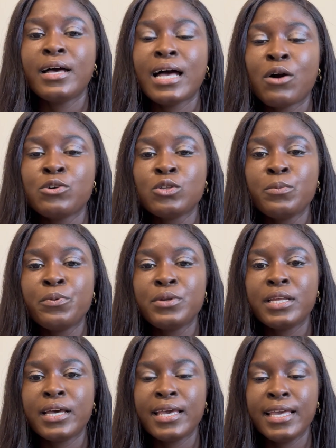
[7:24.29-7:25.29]
I also put
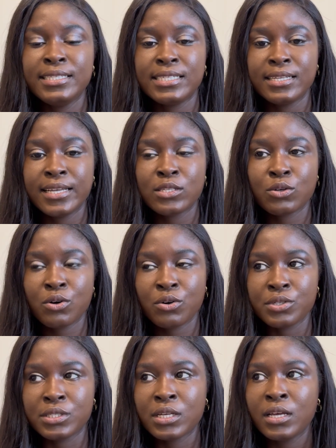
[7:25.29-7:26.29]
the internet
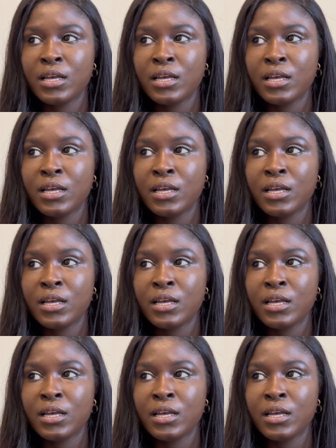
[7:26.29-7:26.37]
cost.